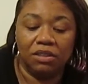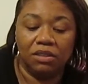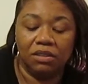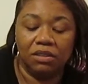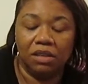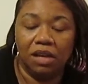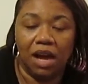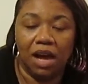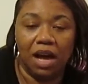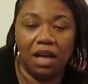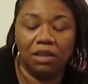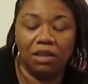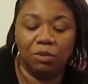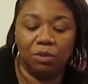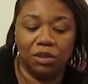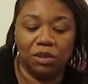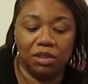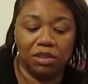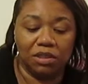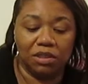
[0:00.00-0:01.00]

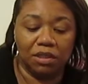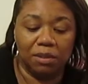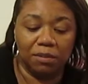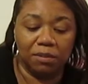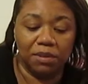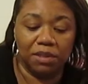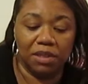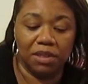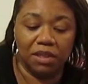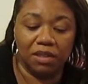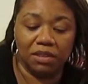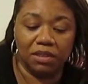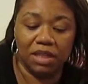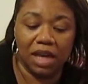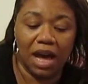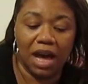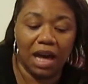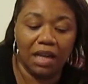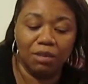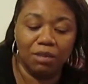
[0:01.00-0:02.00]
Hollywood is something else.
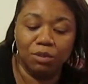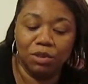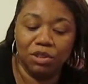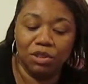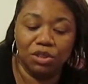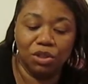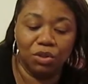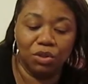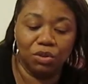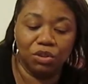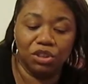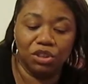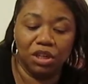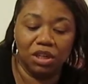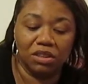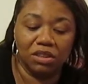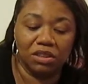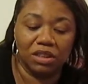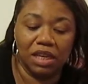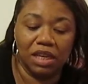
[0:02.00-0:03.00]
Hollywood told
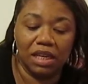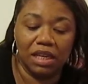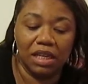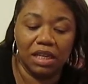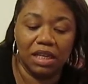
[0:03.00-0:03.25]
Charles that